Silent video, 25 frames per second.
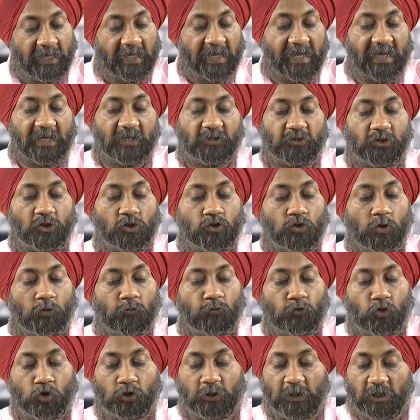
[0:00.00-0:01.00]
Axis of
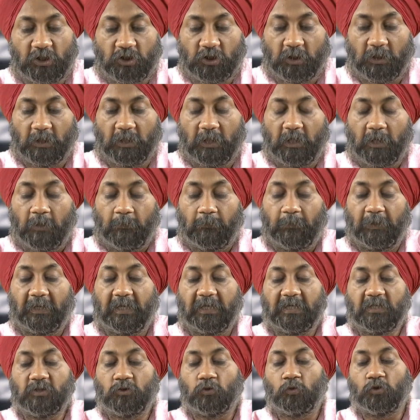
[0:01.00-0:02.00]
rotation
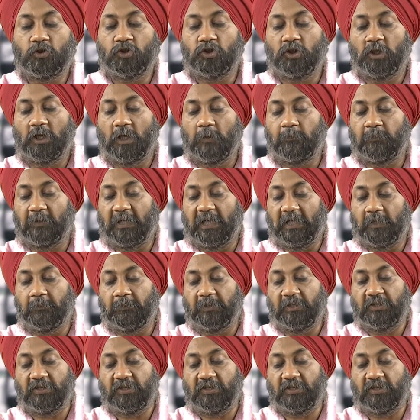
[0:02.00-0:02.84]
parts whose shape can be